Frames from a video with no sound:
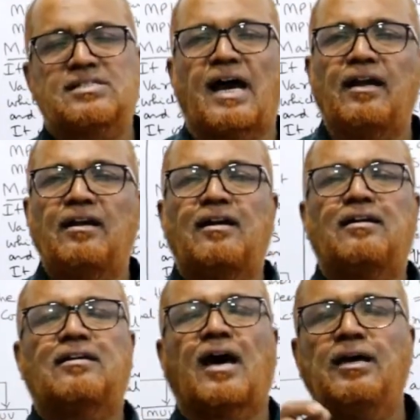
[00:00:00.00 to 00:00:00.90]

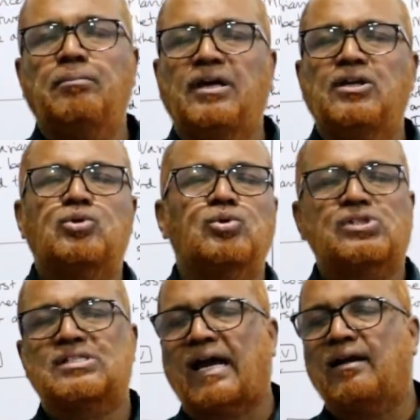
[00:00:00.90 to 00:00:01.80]
standard time into
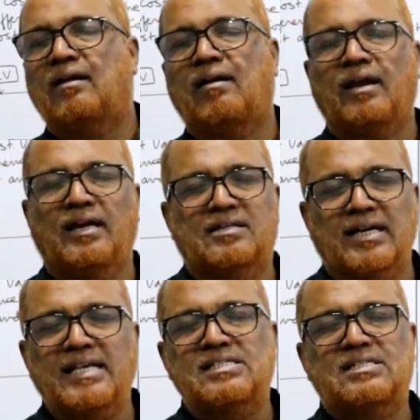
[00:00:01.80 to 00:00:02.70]
standard
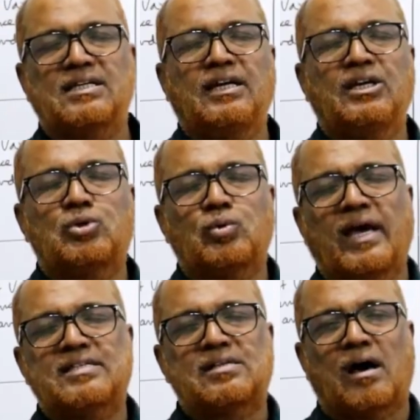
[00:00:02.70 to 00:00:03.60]
rate, ST into
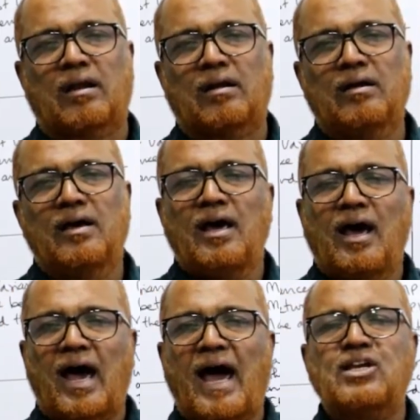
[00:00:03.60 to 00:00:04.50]
SR.
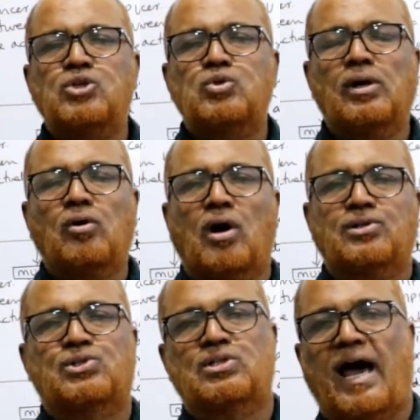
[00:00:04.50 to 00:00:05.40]
Actual
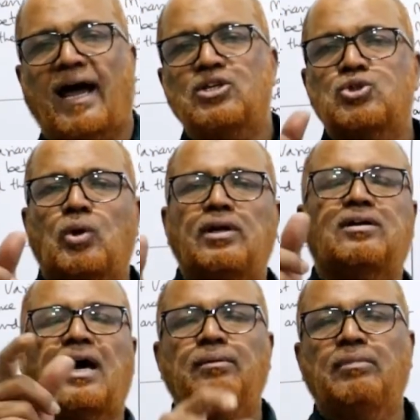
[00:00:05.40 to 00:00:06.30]
cost, actual
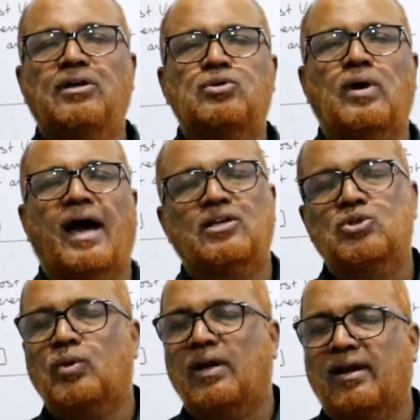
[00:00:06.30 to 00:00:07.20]
time into
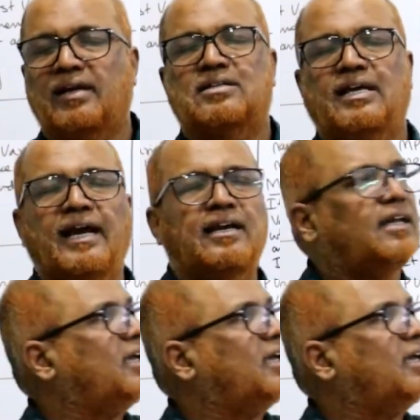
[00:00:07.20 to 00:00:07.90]
actual rate, AT